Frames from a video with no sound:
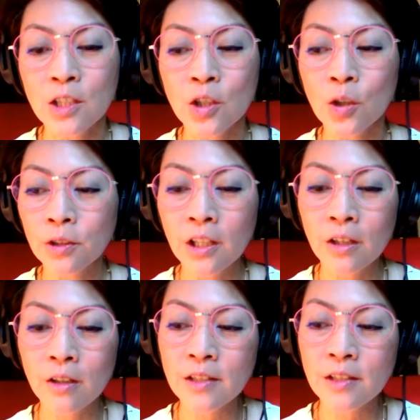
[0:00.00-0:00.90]
So
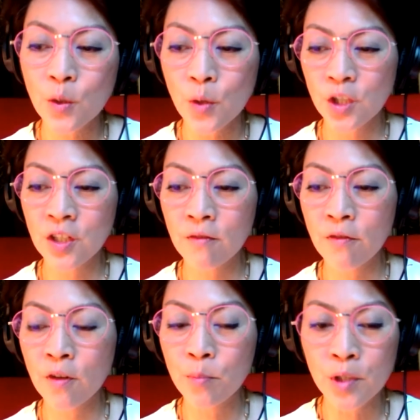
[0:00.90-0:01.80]
here is a
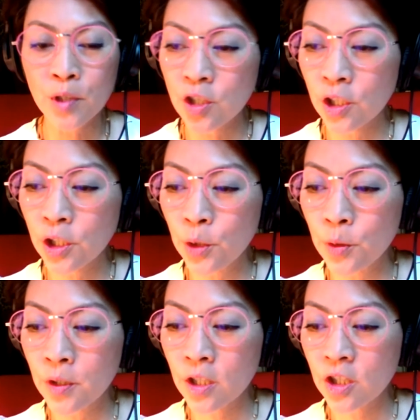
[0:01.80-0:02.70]
question from Patricia
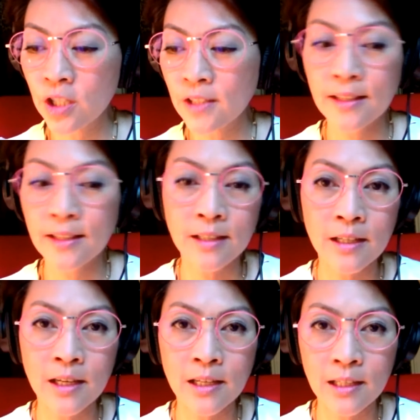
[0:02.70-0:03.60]
Hewitt. She's
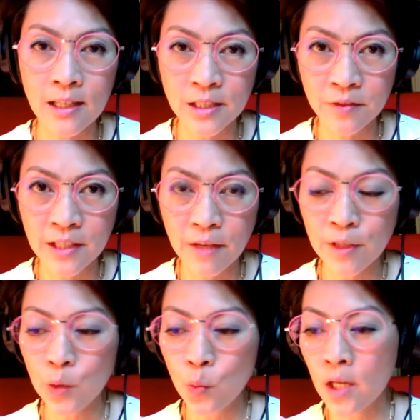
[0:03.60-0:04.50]
SIA class of
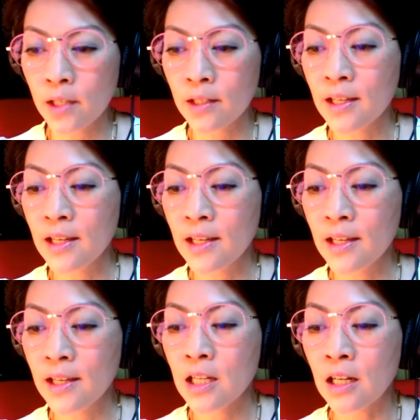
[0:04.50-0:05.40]
71.
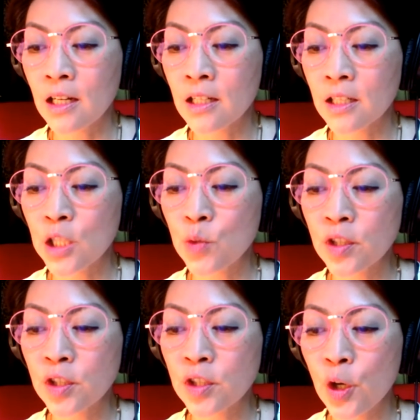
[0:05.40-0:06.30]
Uh, she
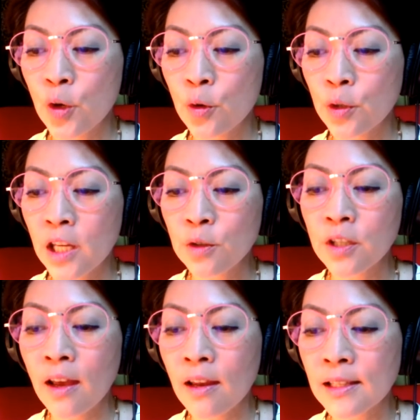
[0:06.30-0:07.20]
wants to know Can you
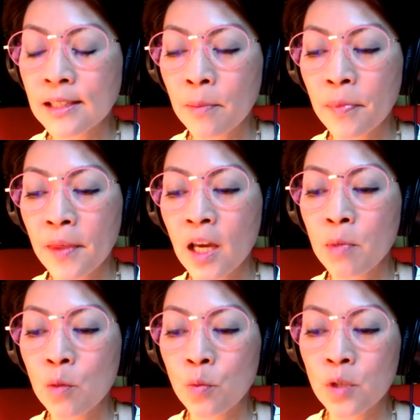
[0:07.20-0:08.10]
tell us something
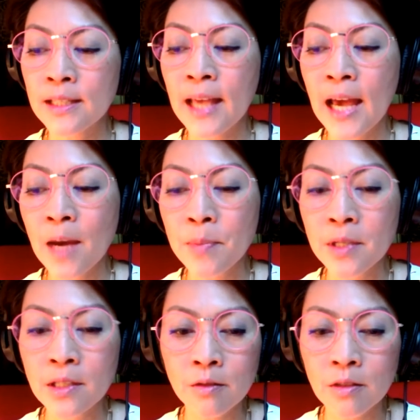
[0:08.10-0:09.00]
about what has
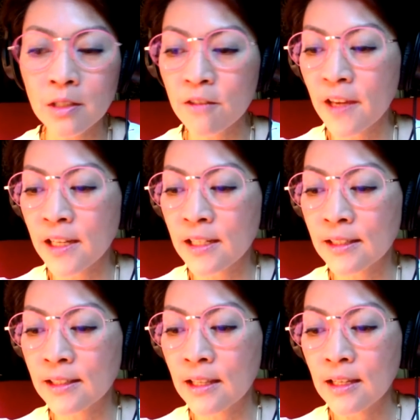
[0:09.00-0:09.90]
happened to the
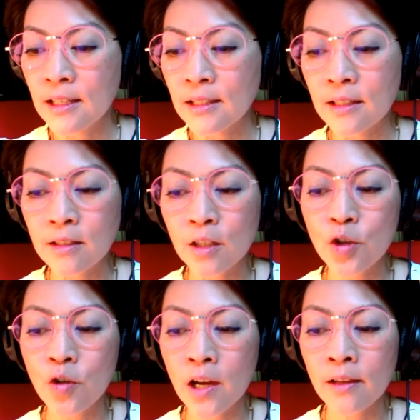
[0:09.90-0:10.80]
defendants since the
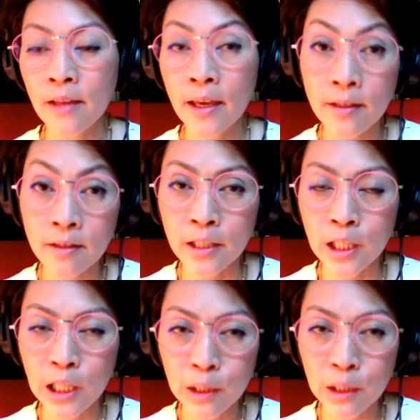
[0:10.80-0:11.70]
trial ended,
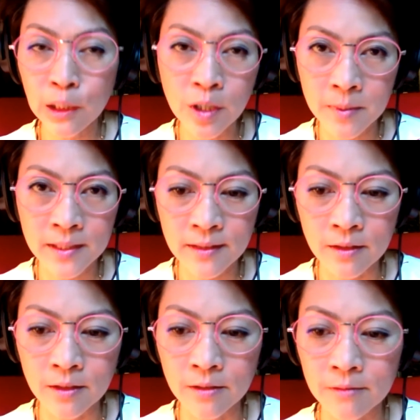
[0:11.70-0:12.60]
including Bobby
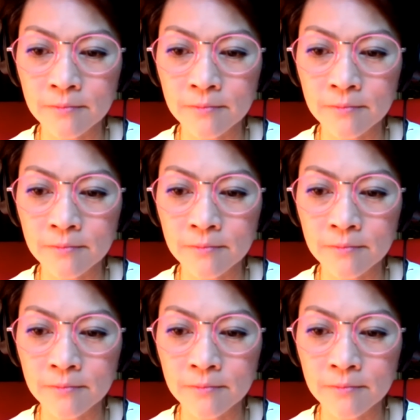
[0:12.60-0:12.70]
Seale?